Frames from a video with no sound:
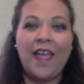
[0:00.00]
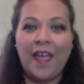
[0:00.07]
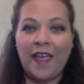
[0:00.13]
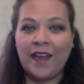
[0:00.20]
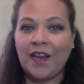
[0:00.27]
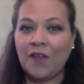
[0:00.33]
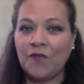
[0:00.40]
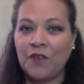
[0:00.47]

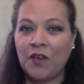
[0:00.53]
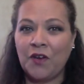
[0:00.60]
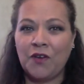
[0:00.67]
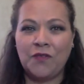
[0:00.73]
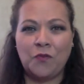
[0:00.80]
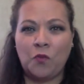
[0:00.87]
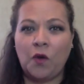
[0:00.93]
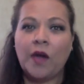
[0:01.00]
and I
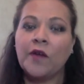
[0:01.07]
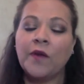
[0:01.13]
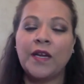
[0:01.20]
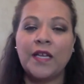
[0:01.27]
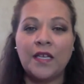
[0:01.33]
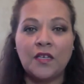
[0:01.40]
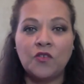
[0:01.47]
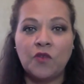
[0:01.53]
figured, why do I
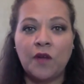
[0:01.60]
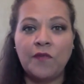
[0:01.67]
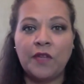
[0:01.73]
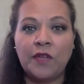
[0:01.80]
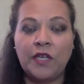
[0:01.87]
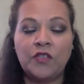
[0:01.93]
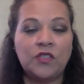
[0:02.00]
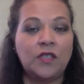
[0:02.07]
need a travel
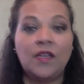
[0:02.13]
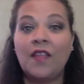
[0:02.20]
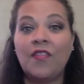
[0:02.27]
agent?